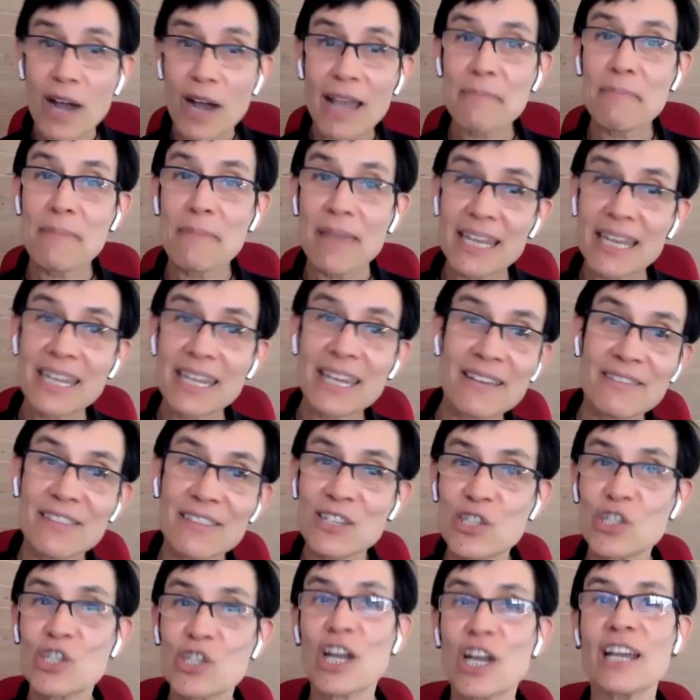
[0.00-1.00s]
why many of
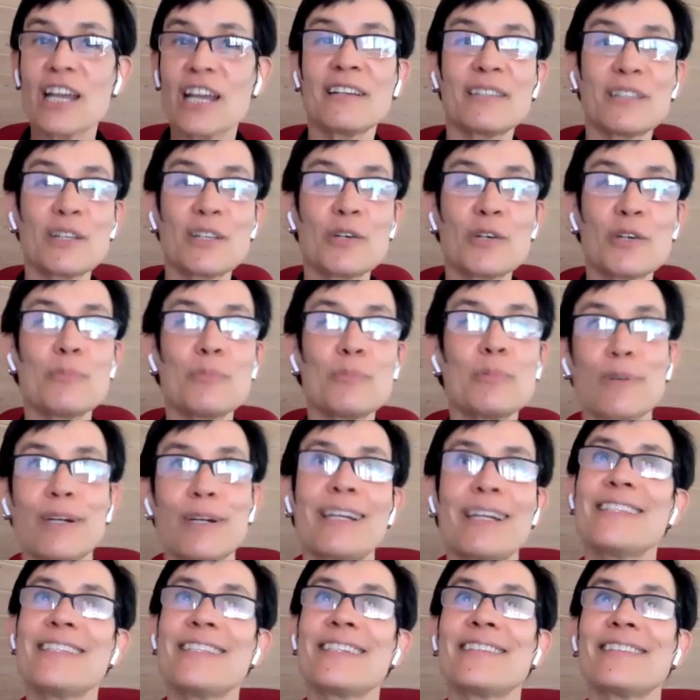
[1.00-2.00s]
the giant global
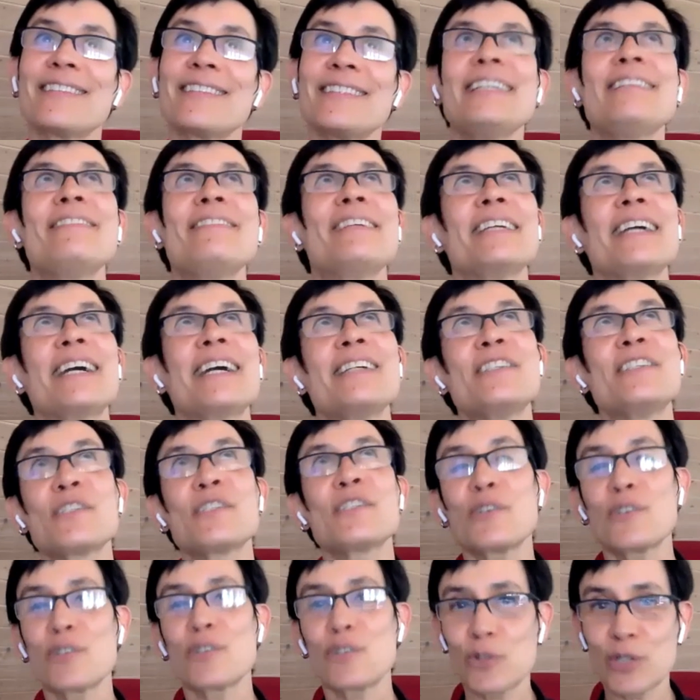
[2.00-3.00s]
brands are leaving. I
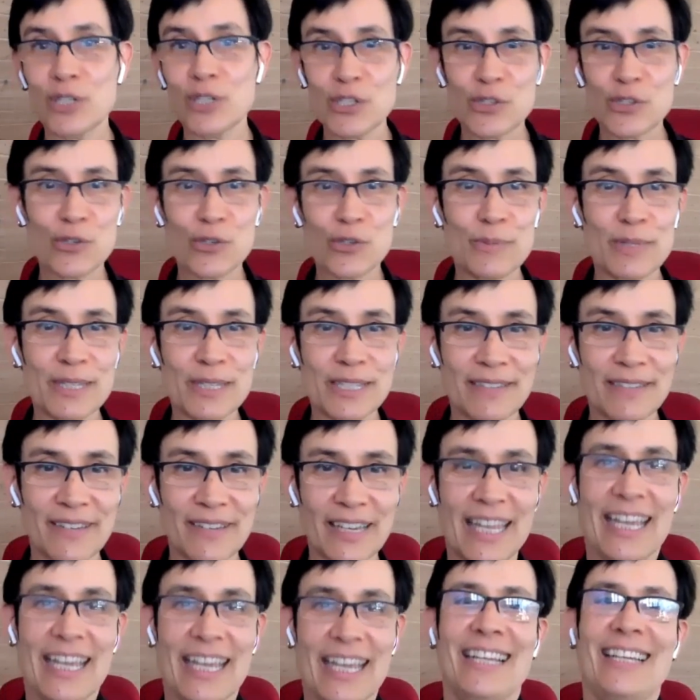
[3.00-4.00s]
just heard Nordstrom's
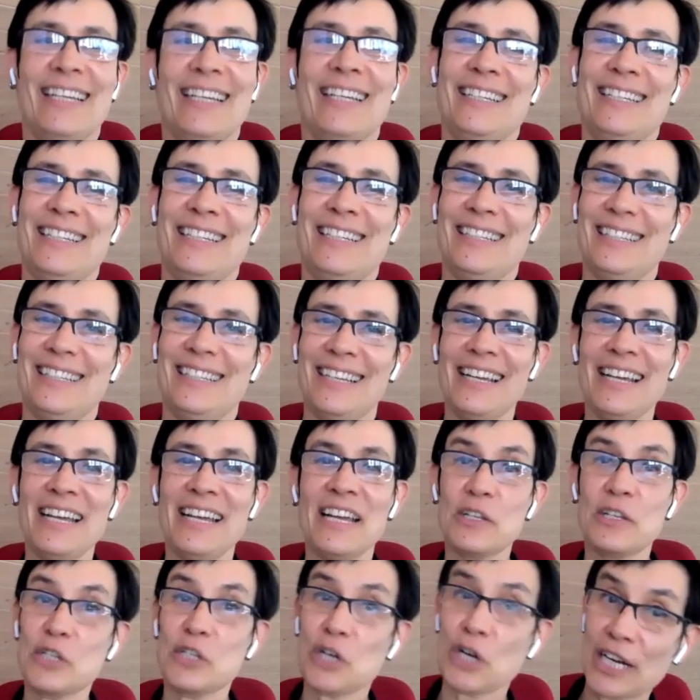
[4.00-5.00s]
leaving.
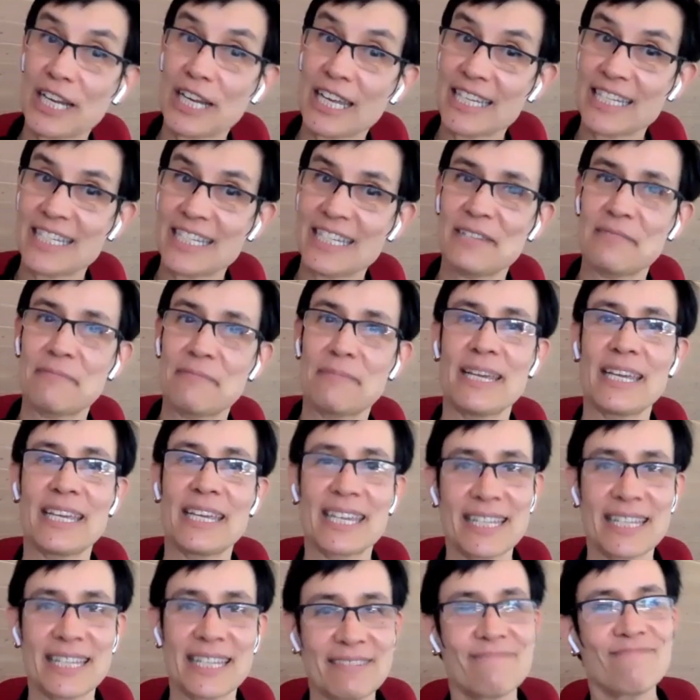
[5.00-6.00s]
Target didn't
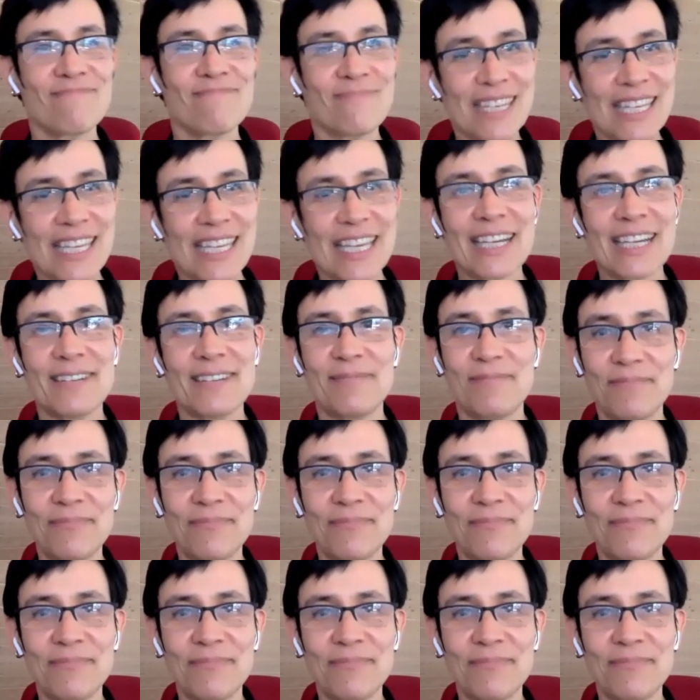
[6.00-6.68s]
make it. Yeah,